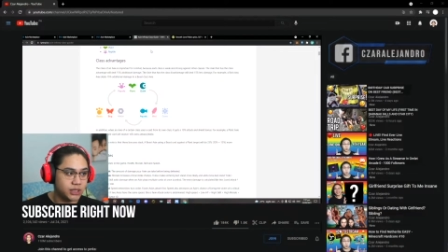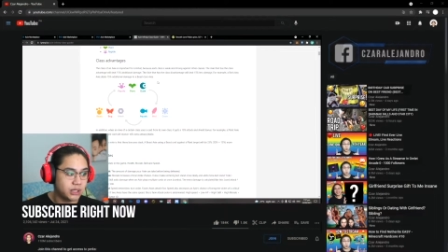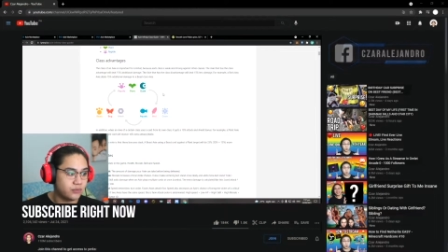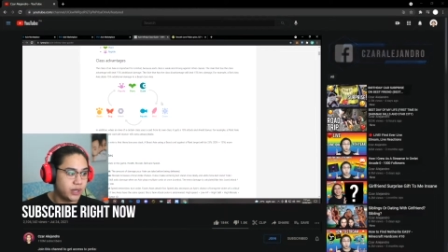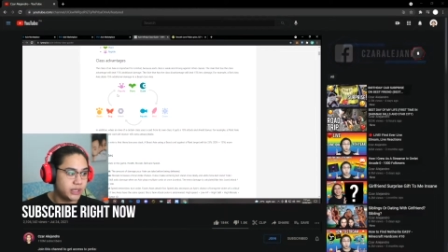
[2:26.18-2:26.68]

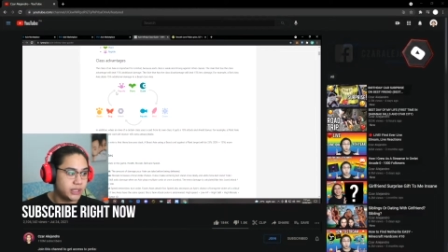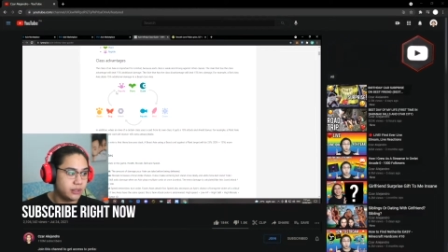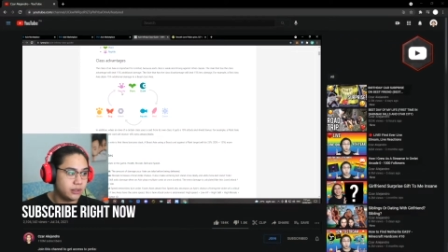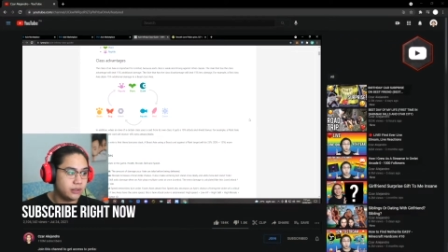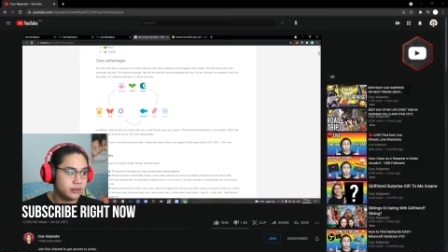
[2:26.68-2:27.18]
right
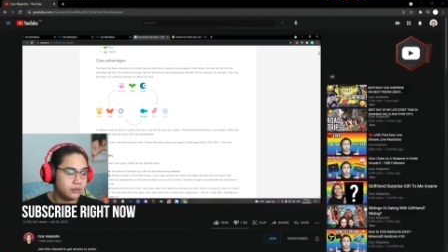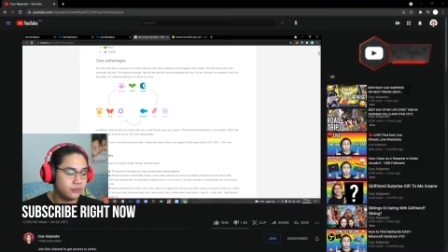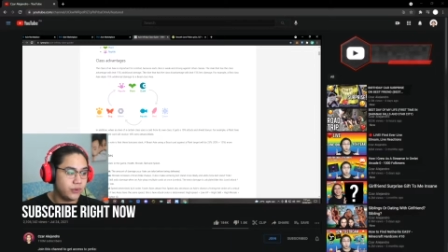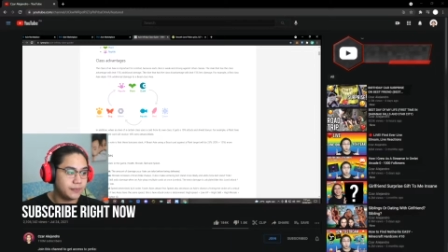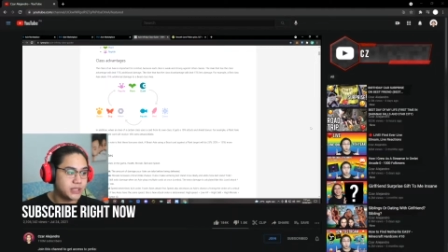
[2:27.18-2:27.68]
here,
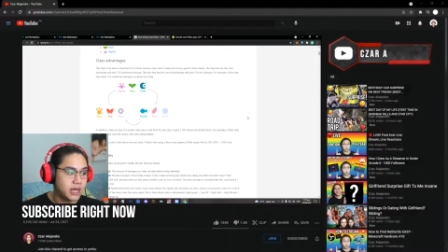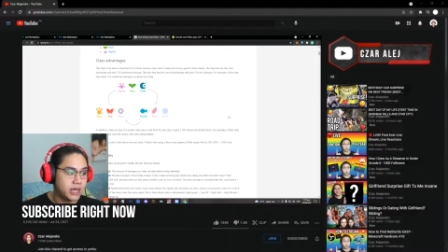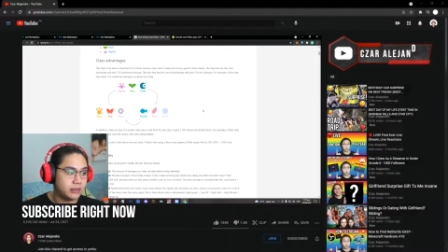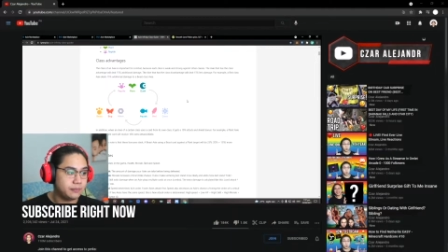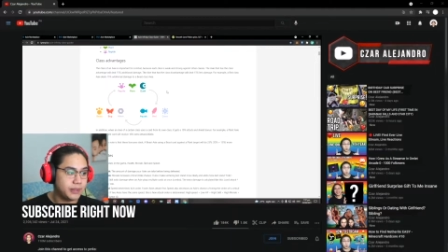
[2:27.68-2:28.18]

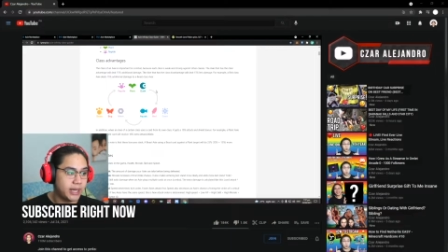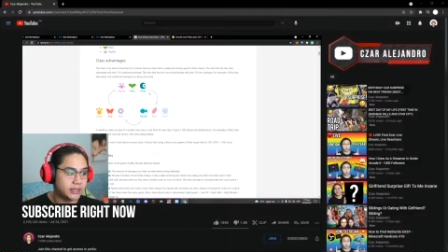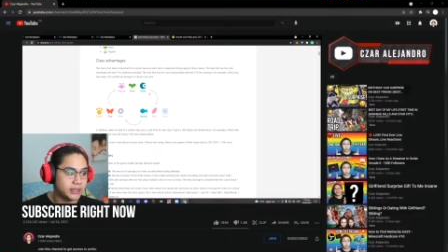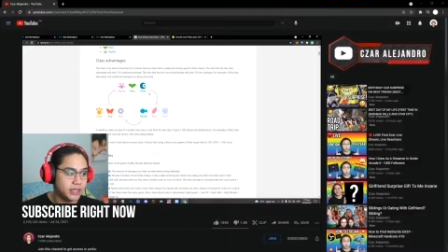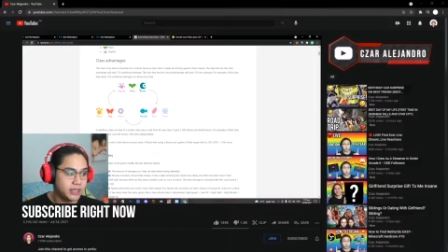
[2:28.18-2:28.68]
reptile, plant,
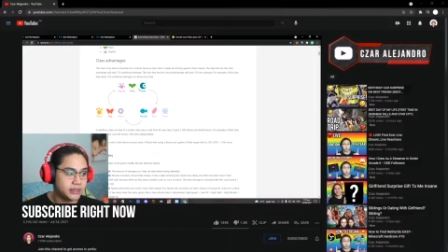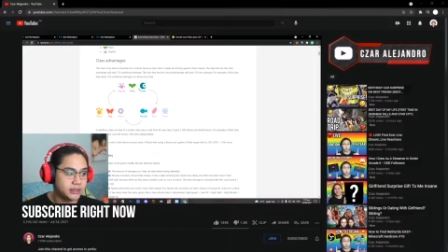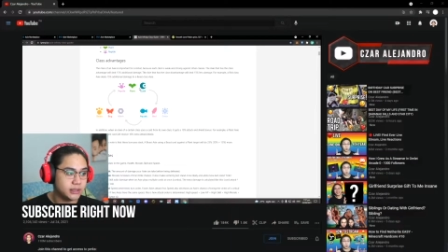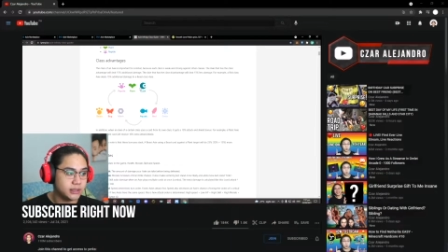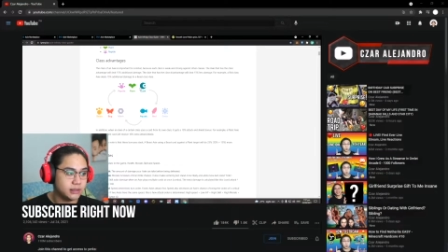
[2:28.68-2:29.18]

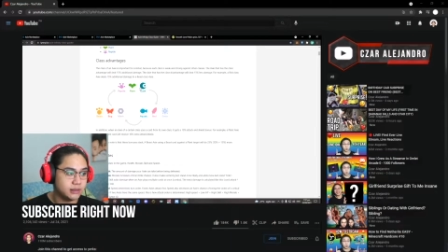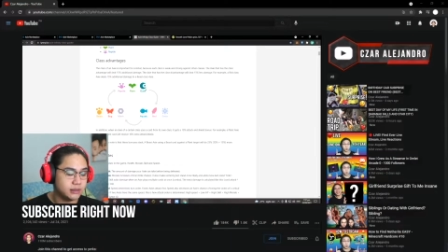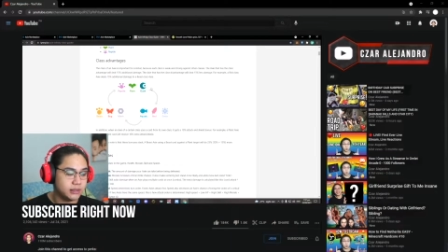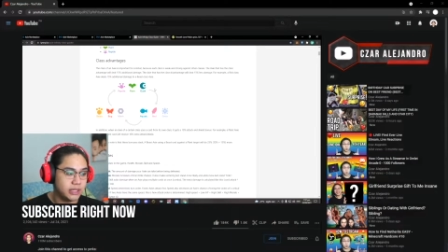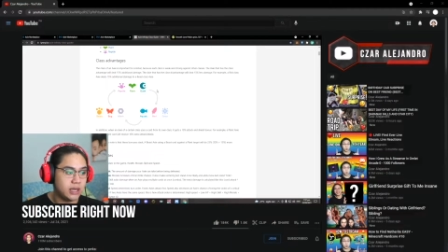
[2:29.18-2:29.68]
dusk,
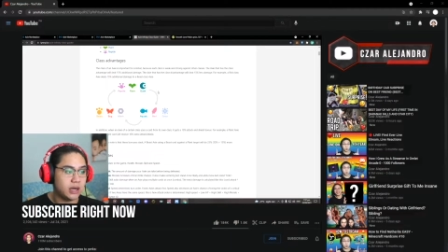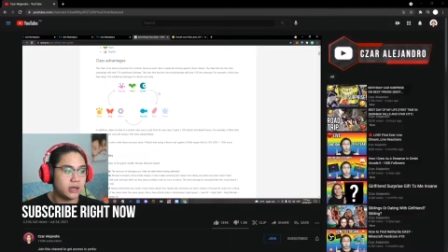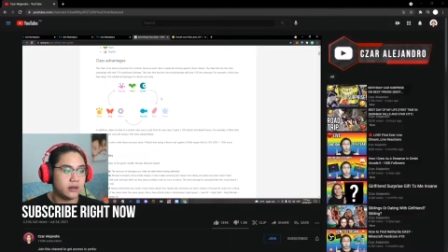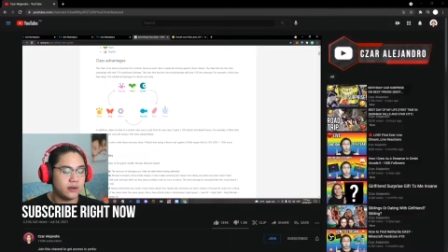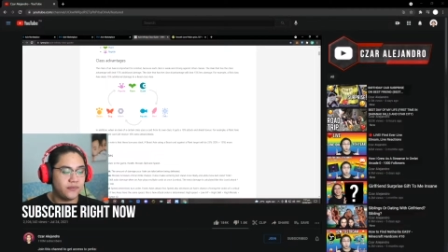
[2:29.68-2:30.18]
they
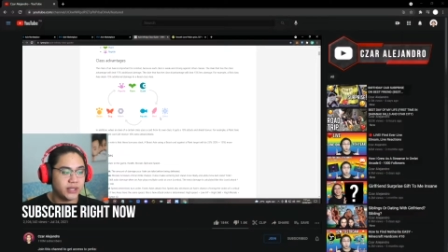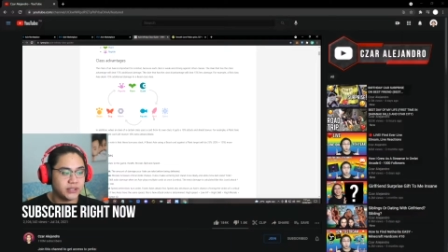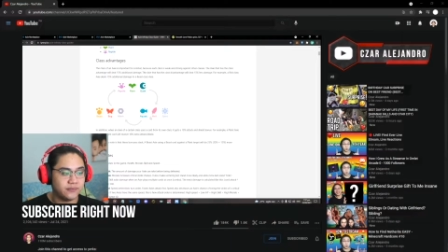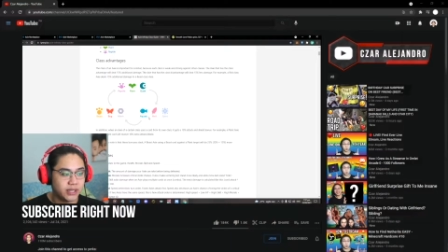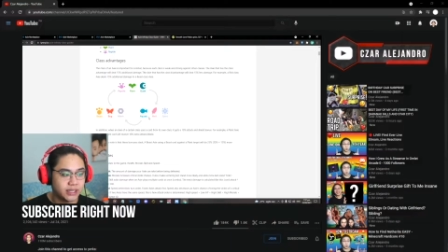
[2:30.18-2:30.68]
are
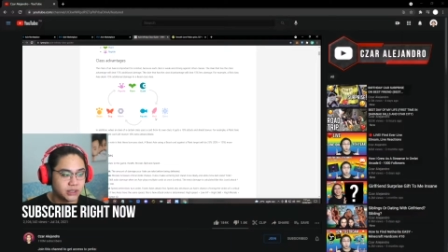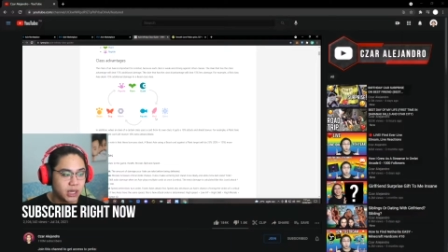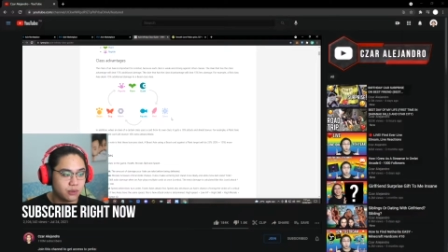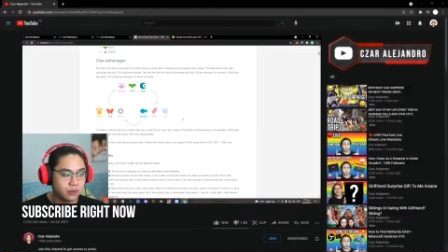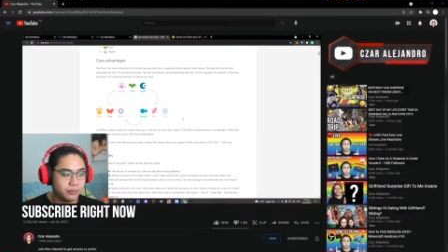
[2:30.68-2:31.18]
effective against
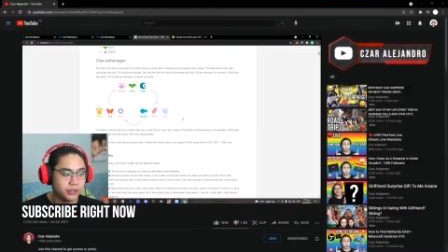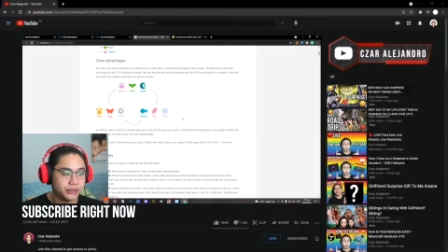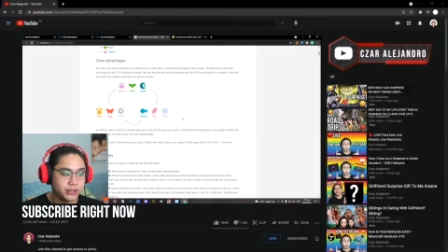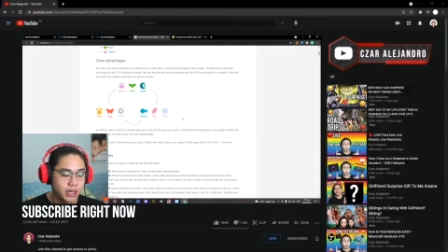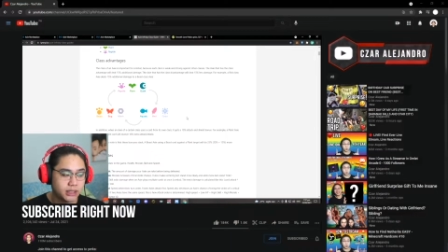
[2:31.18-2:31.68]
Aqua Bird
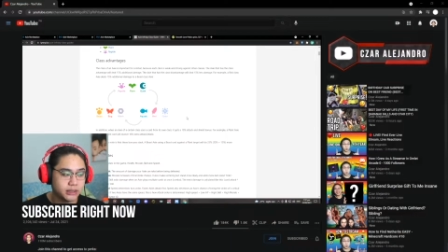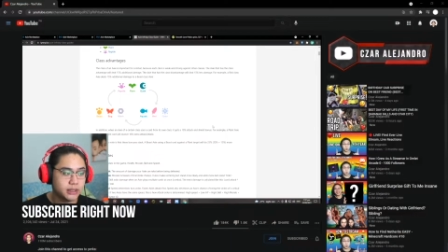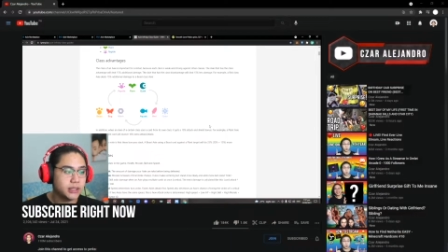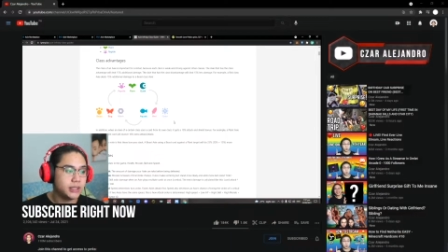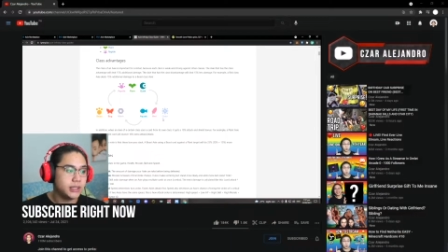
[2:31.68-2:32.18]
Dawn,
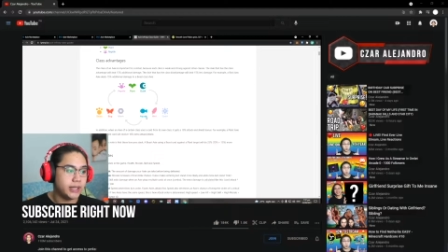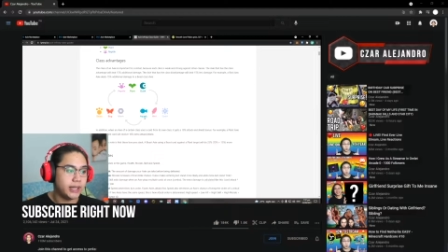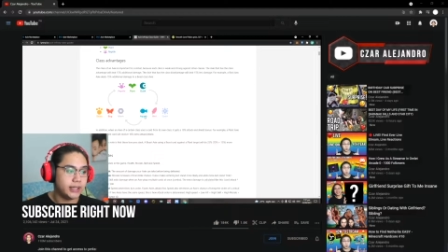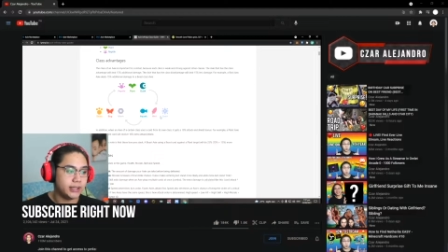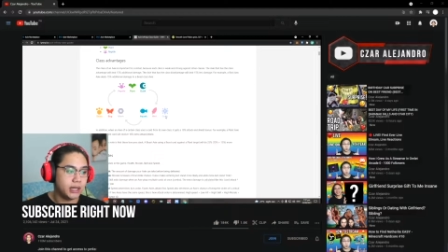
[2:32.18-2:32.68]

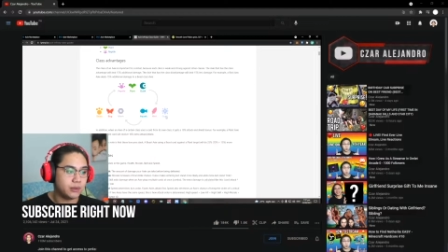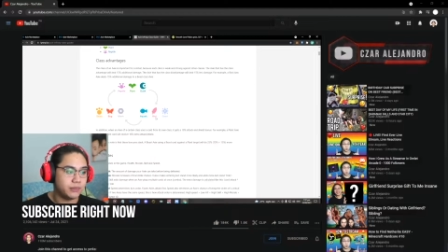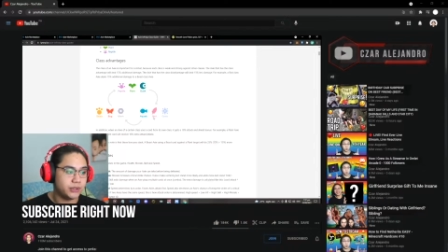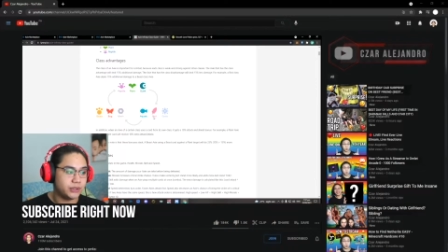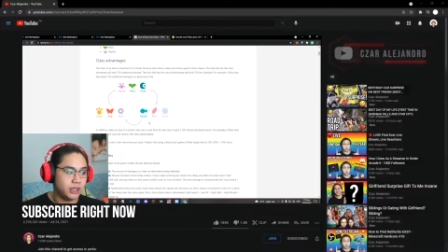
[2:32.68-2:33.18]
and Aqua
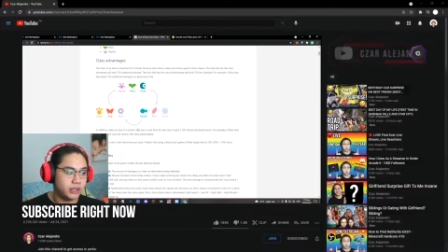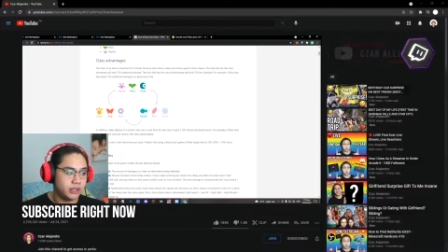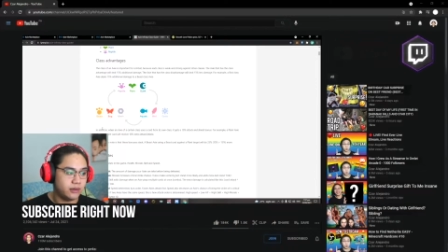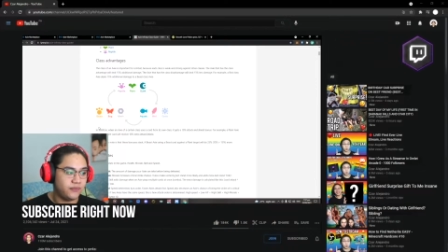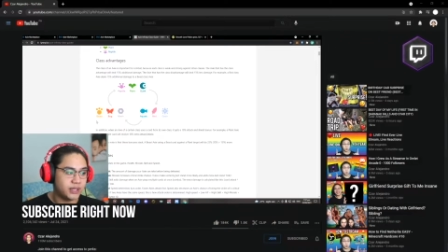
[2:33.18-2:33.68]
Bird Dawn
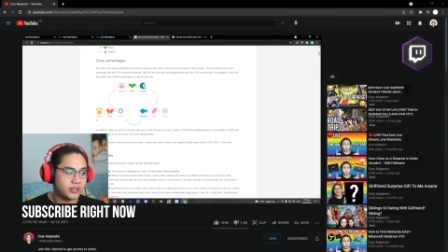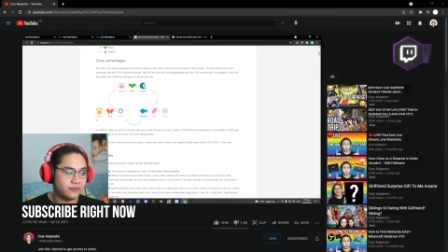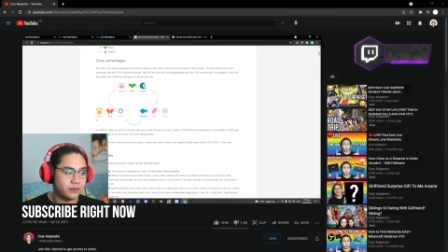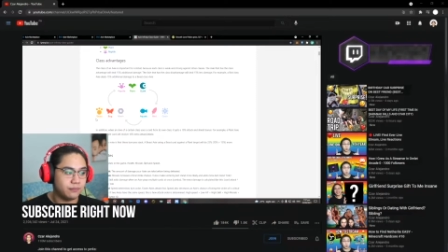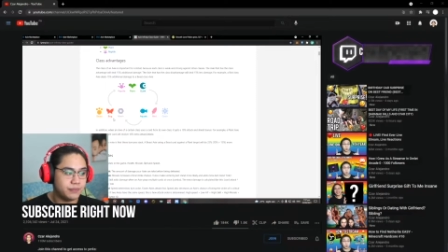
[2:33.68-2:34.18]
are effective
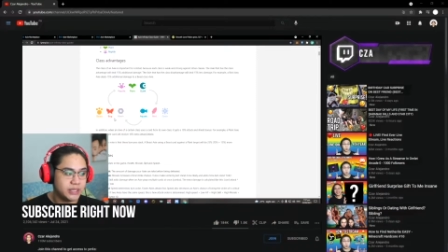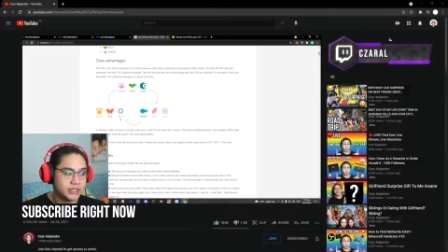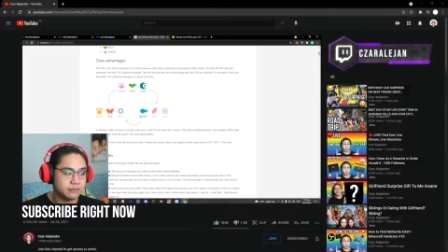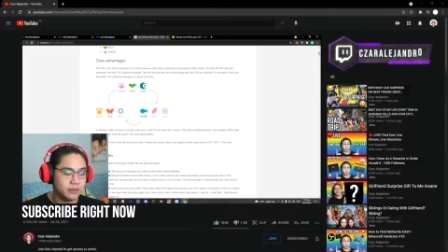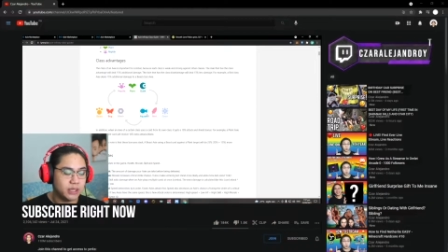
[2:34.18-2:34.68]
on
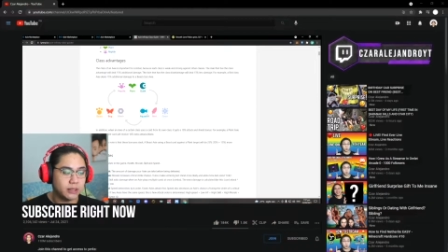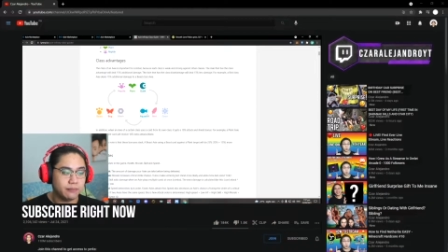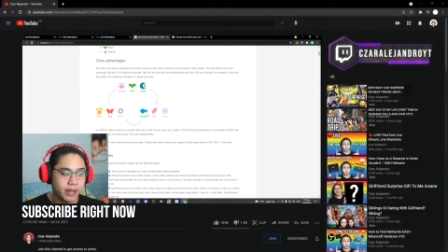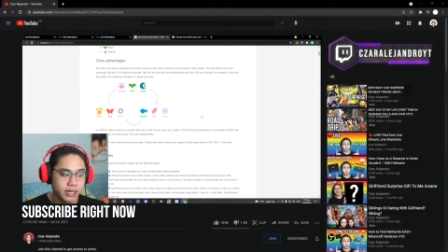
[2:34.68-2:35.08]
Beast, Bug, Mech.